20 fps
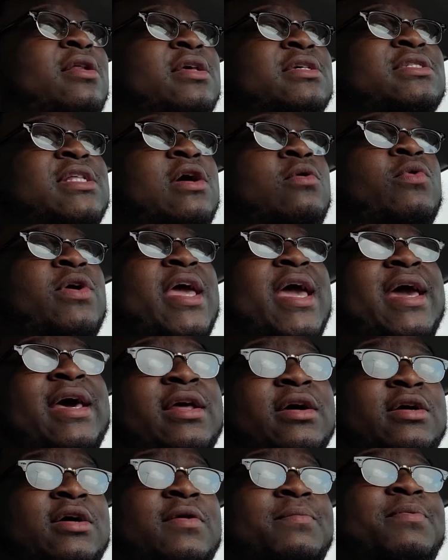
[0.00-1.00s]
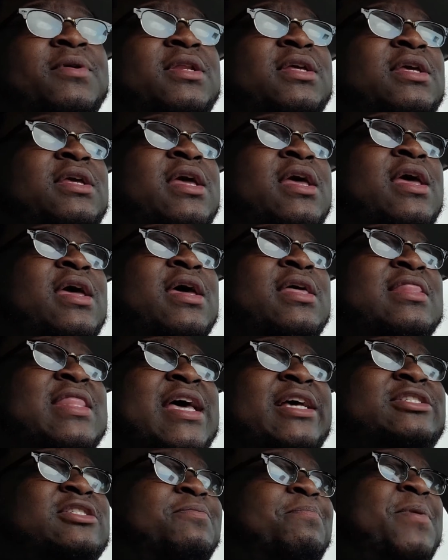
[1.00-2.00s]
is that we had a company
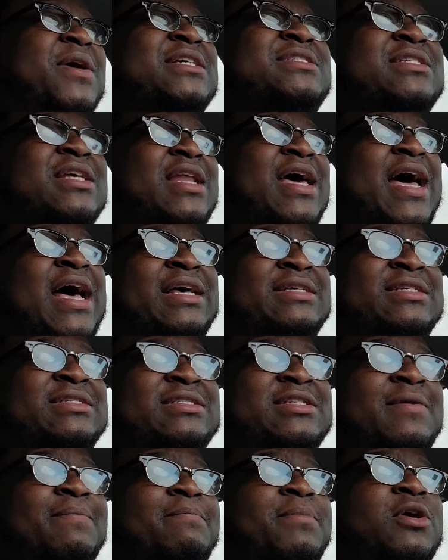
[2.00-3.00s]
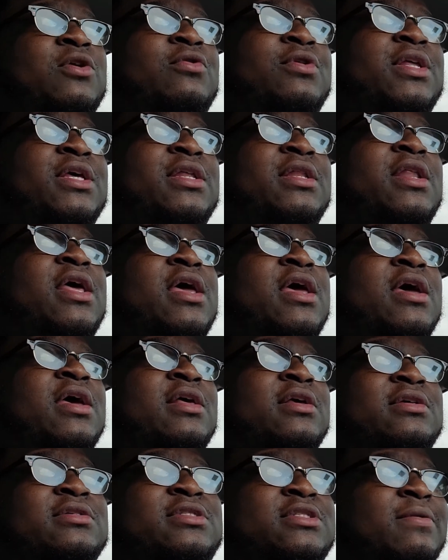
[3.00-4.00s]
that specializes in building
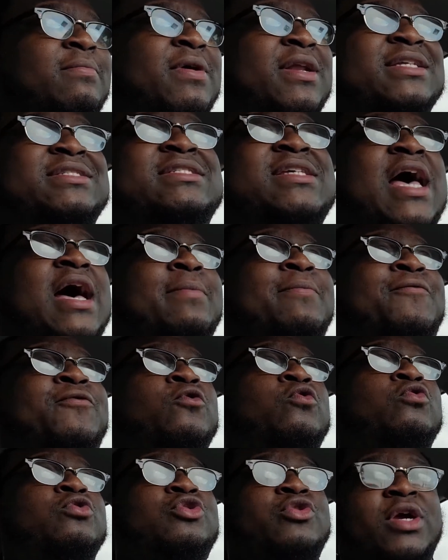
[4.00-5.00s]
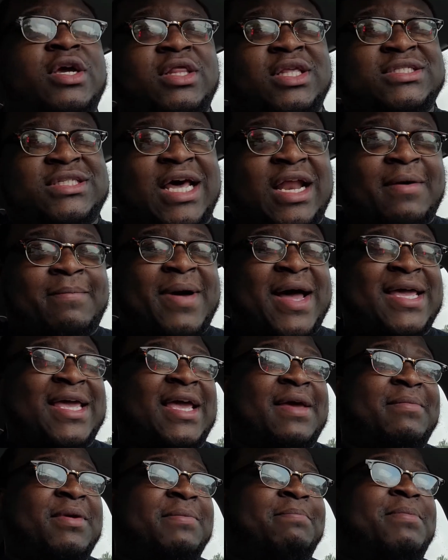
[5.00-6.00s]
some of the top food trailers out of
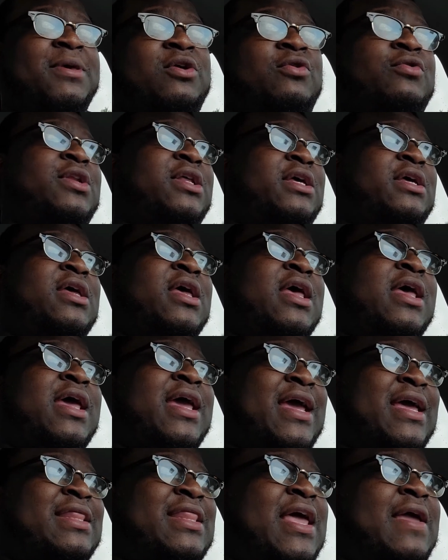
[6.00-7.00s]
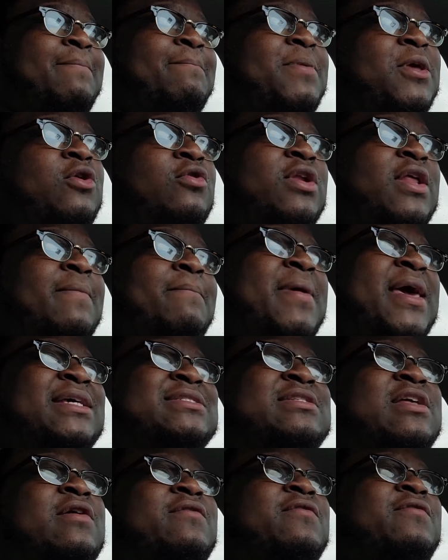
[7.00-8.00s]
Miami build it, and they build it
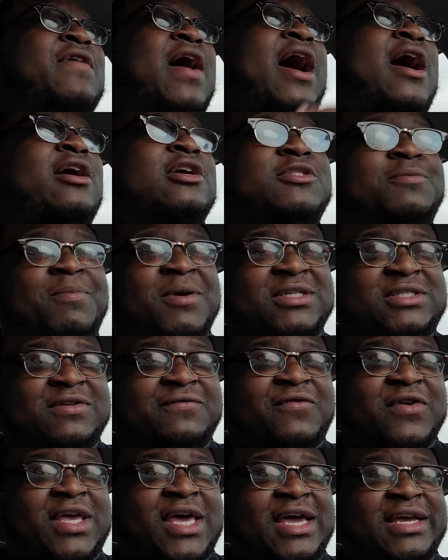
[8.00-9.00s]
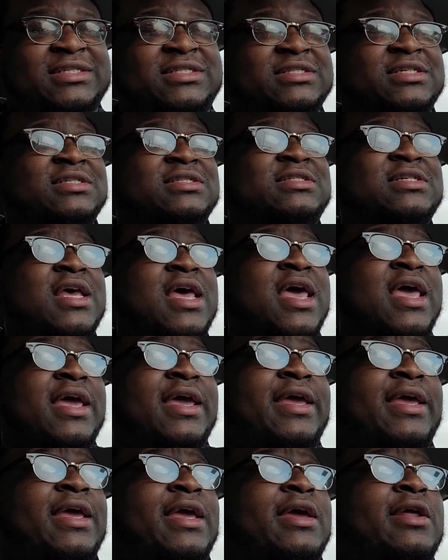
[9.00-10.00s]
based off of our specifications
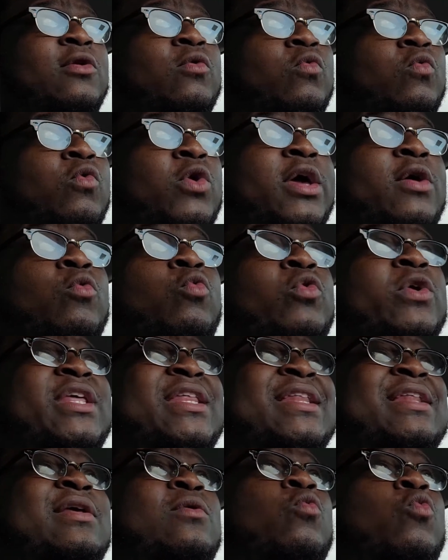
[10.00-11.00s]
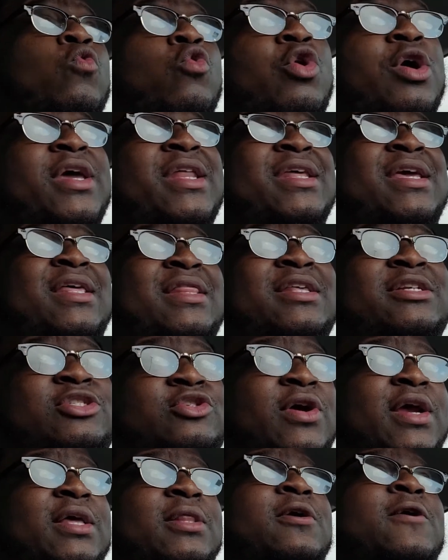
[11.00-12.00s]
and what we want in the
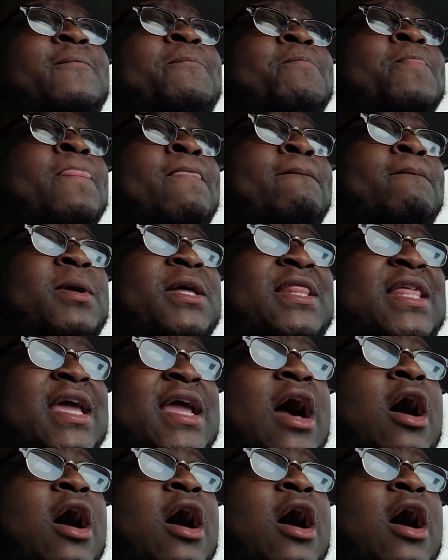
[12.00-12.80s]
trailer, but they